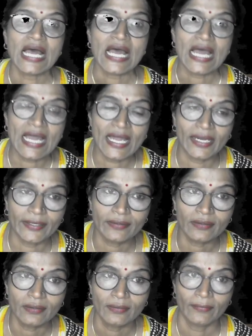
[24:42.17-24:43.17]
and
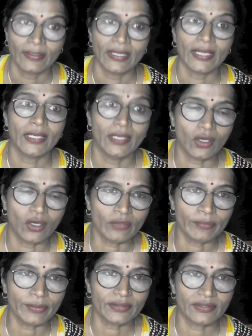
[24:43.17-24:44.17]
along
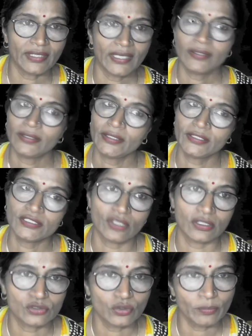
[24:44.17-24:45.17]
with that it is
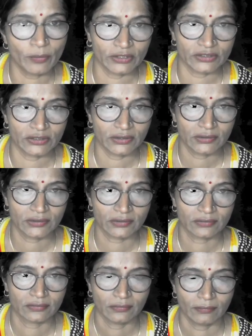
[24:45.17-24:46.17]
also poisonous.
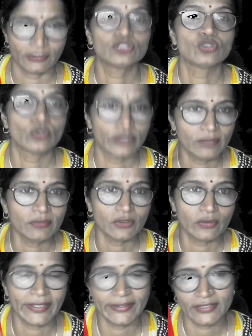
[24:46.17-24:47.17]
But sodium
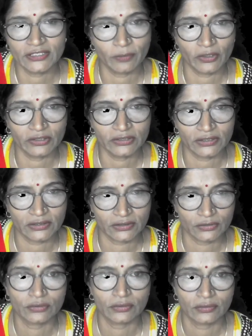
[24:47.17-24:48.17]
chloride is poisonous.
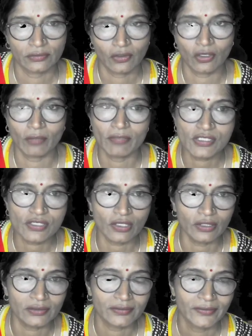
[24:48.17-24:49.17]
Common salt,
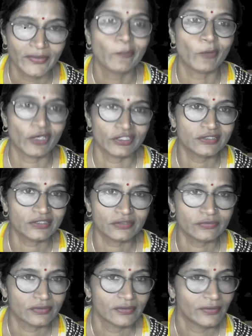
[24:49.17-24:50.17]
poisonous?
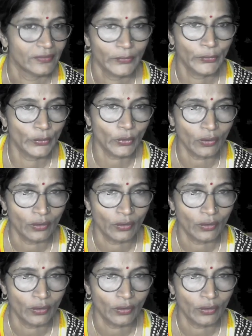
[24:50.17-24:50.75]
No.